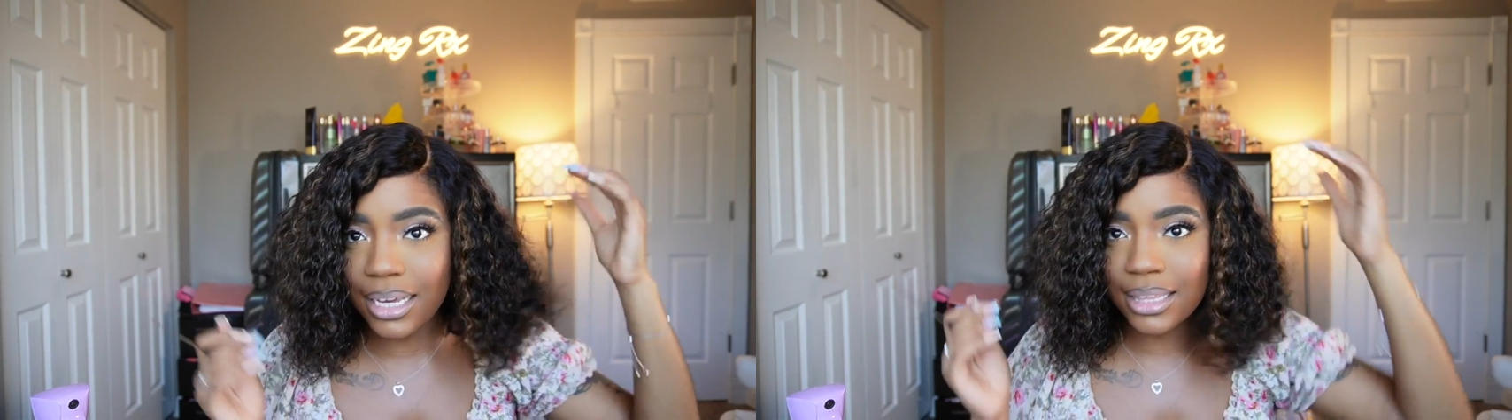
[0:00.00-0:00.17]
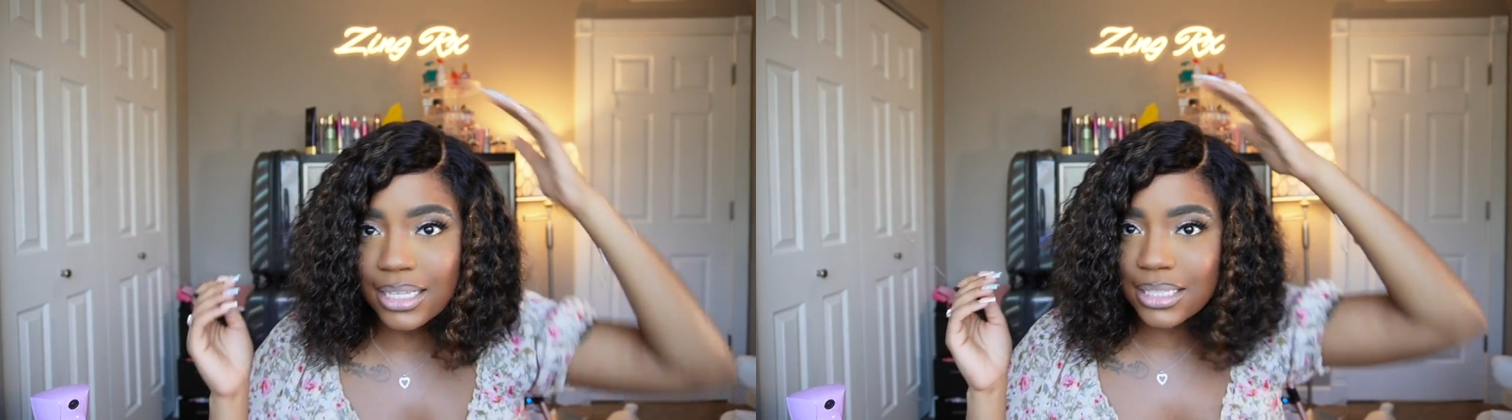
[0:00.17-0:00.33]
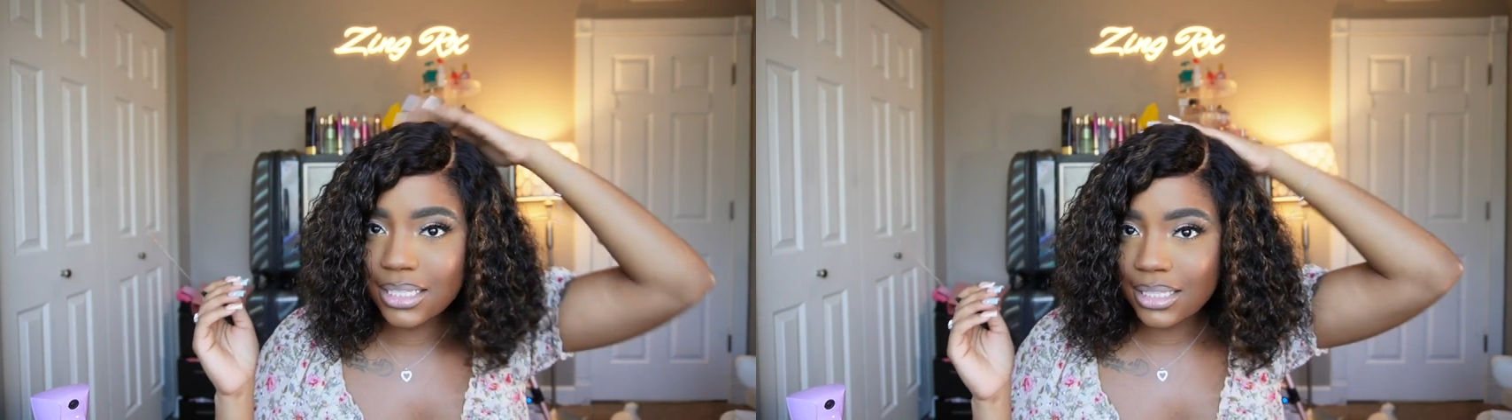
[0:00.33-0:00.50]

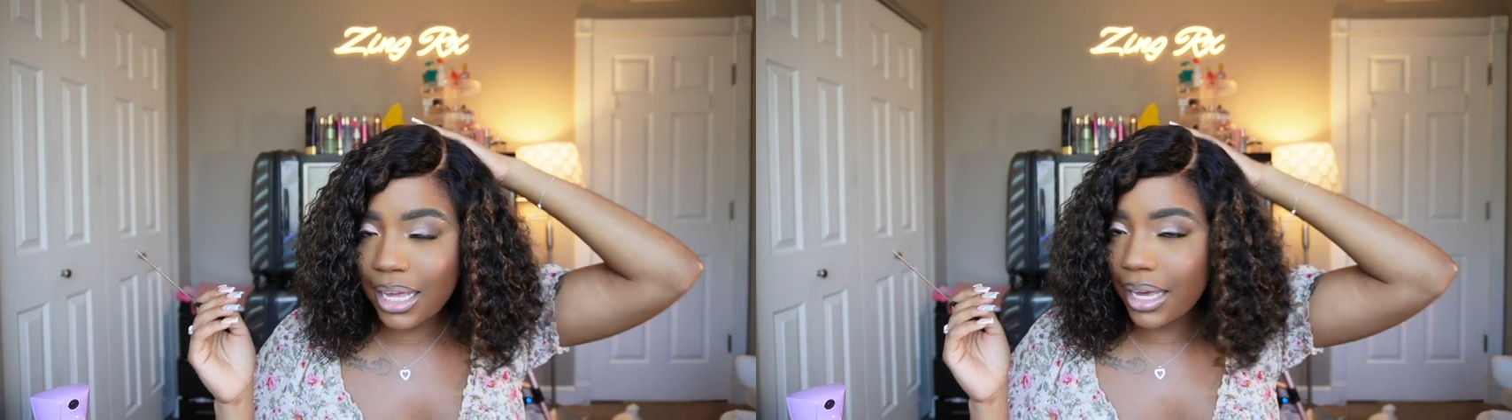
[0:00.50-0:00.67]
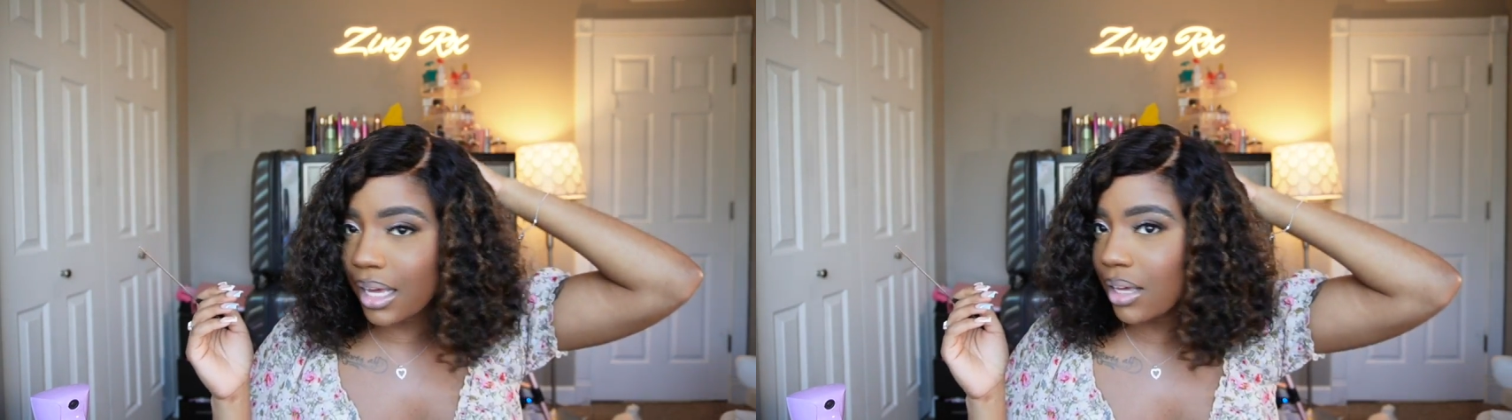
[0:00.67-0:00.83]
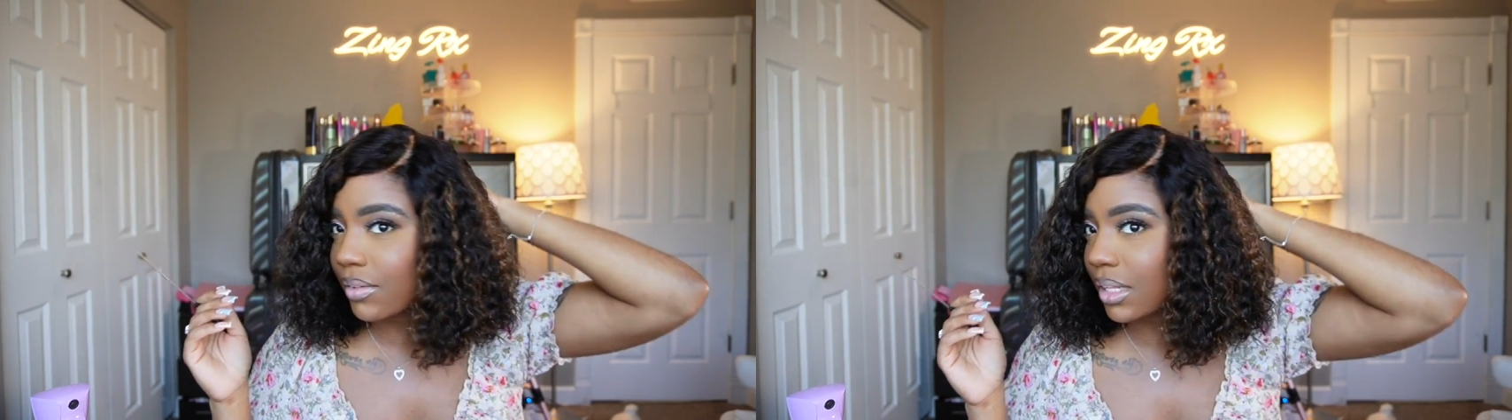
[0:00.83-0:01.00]
And this is
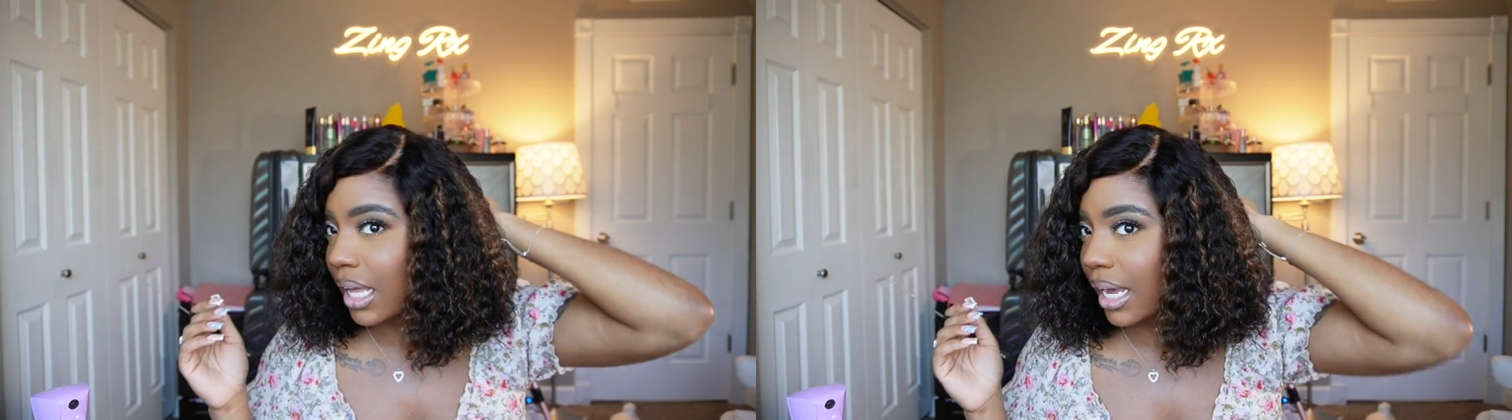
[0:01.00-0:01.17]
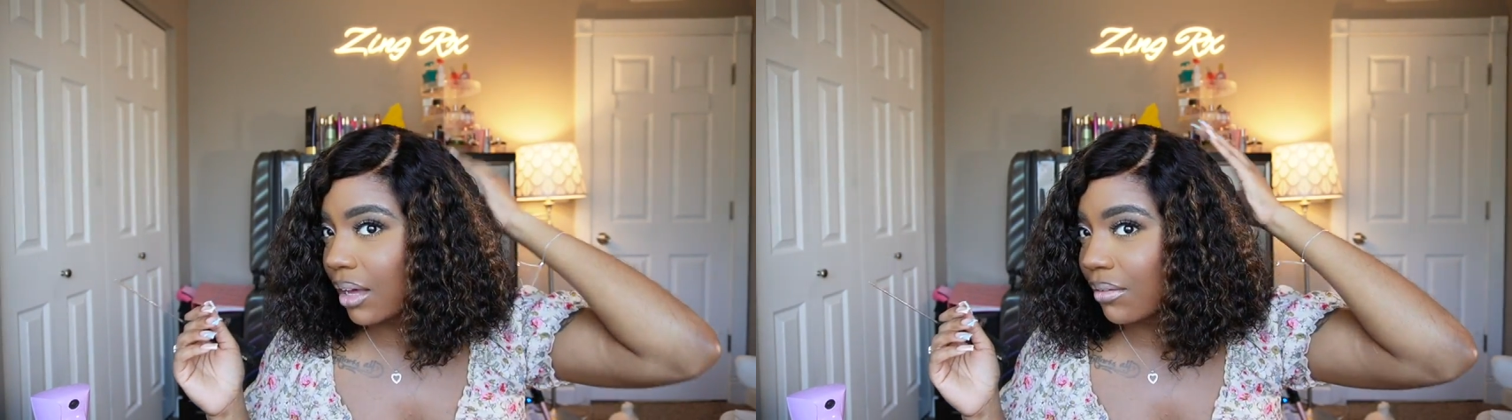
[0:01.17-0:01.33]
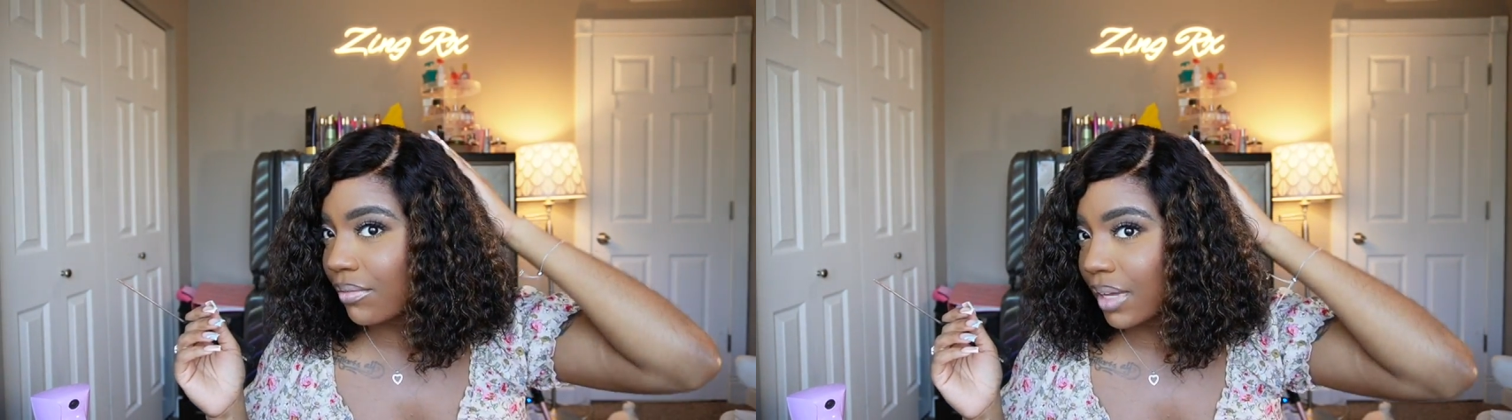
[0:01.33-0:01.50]
not even
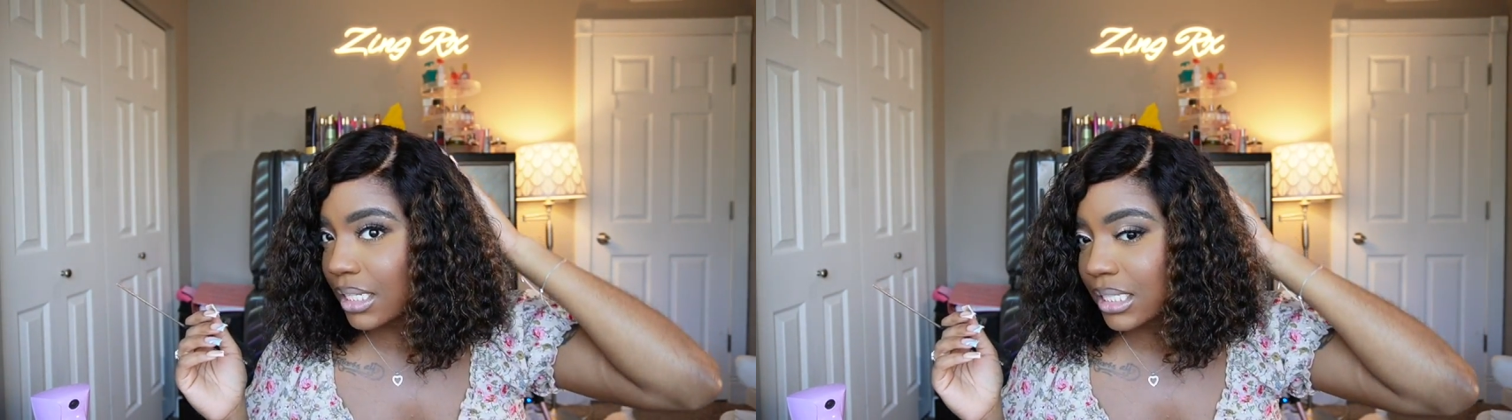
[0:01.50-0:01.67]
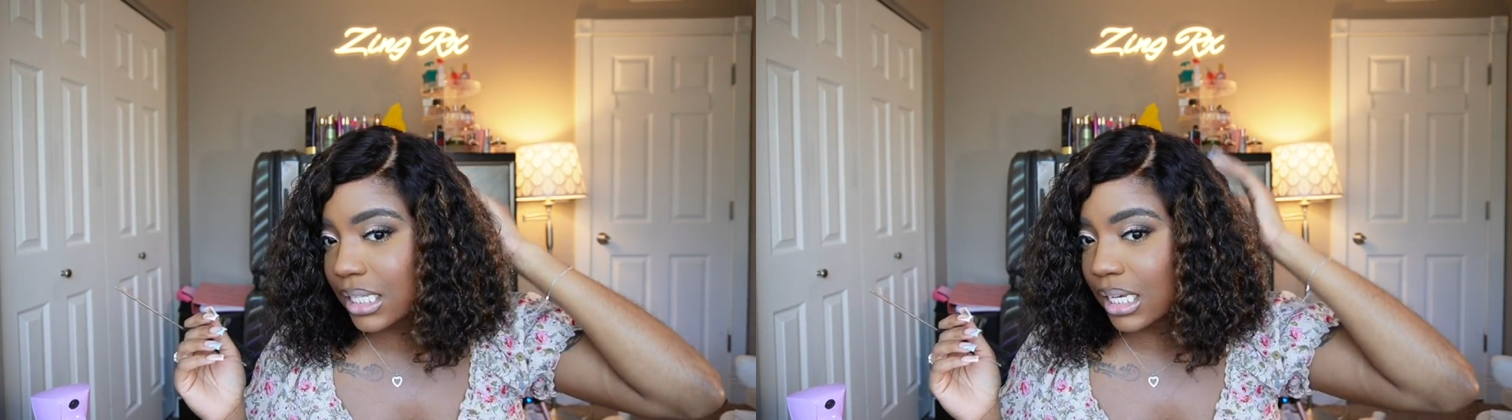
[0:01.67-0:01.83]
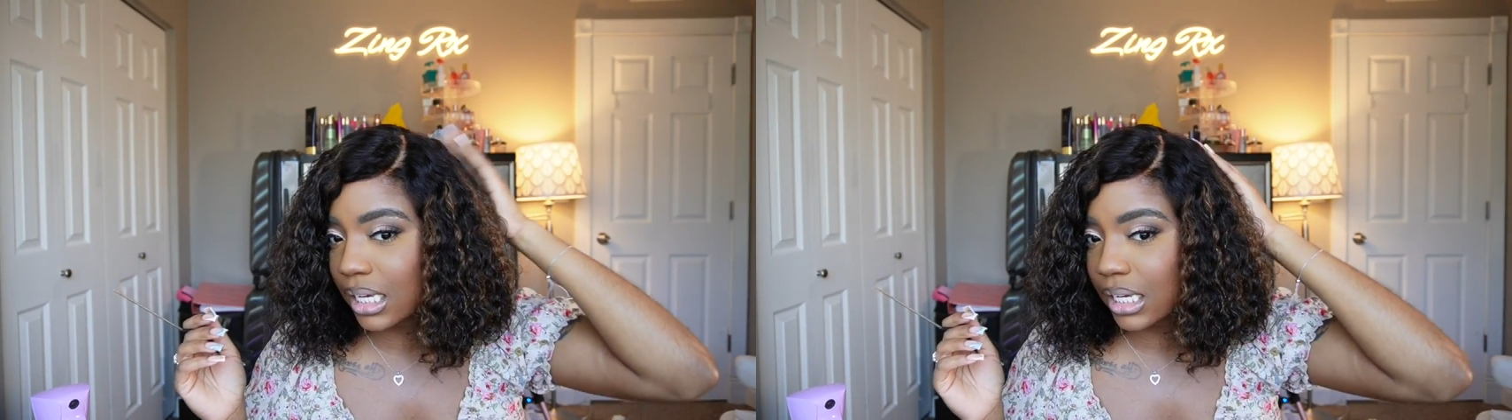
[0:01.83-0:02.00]
like a
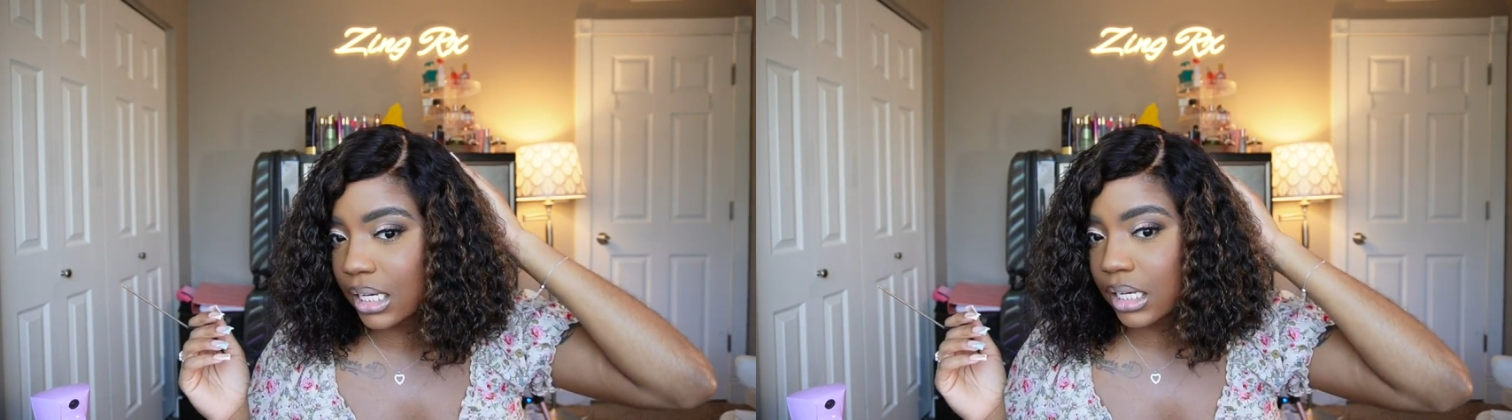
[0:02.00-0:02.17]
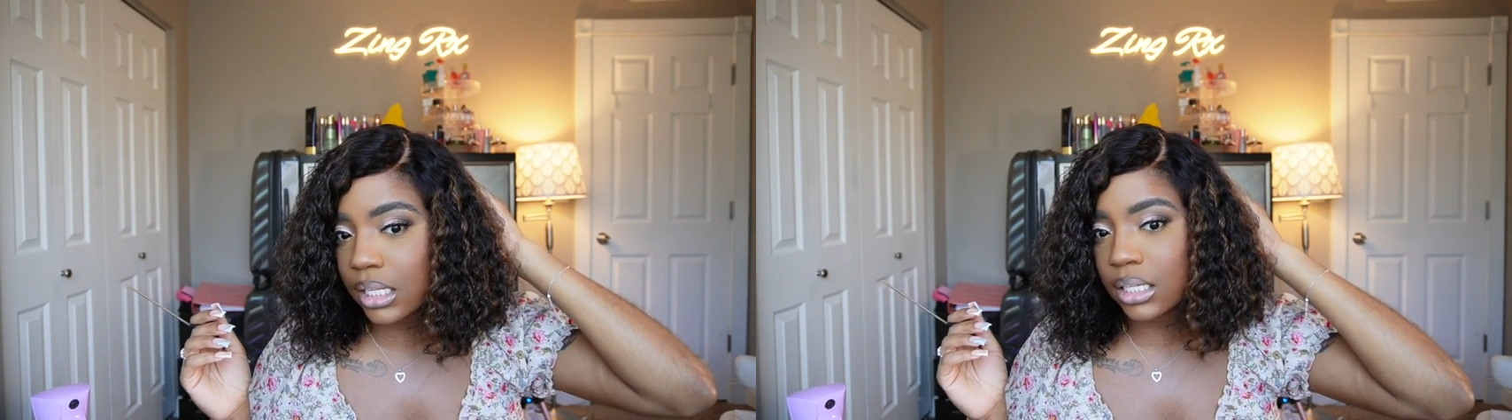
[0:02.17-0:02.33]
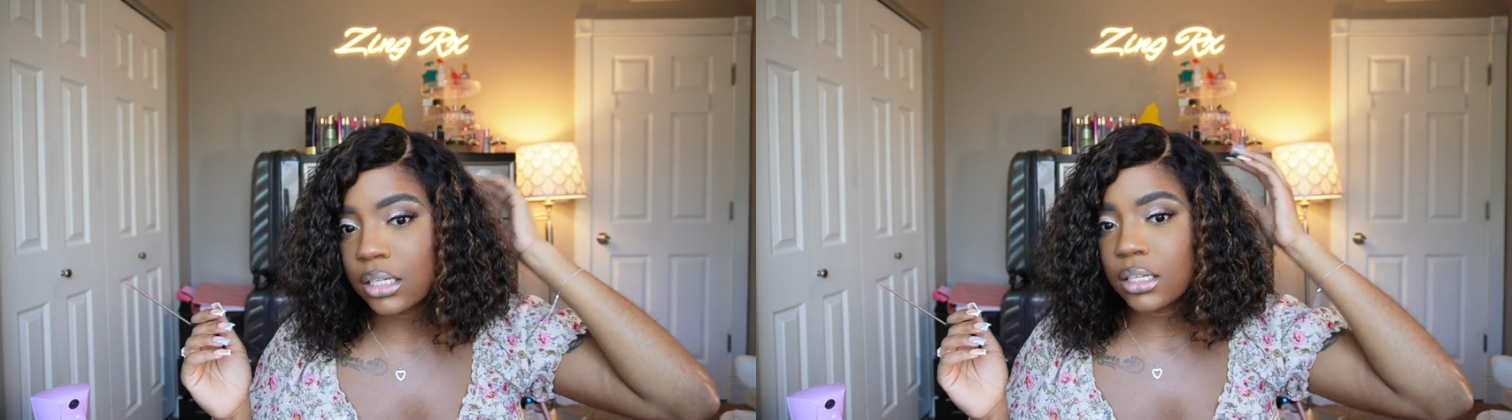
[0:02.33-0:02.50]

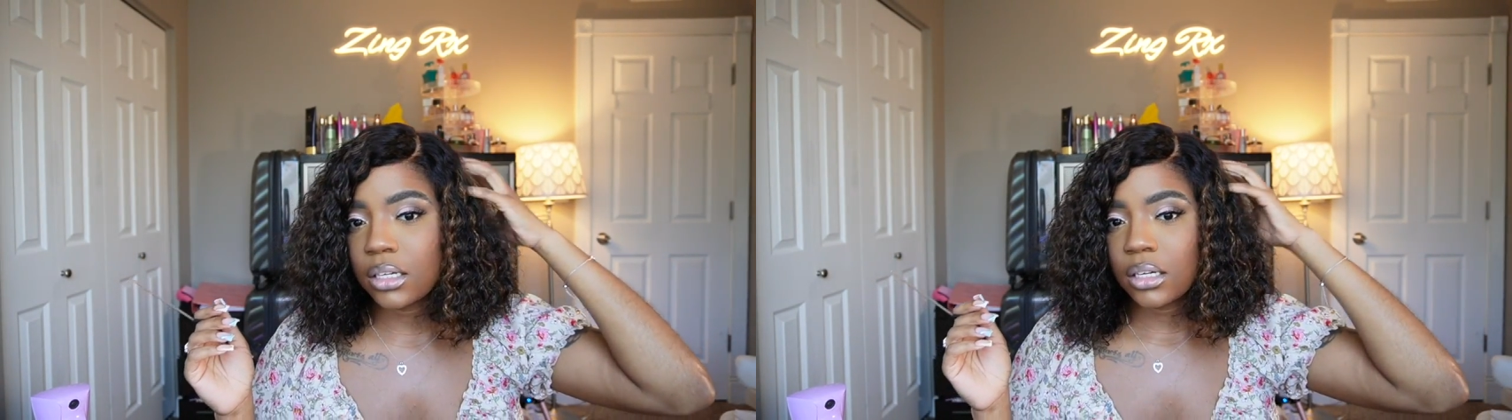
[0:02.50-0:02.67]
vented,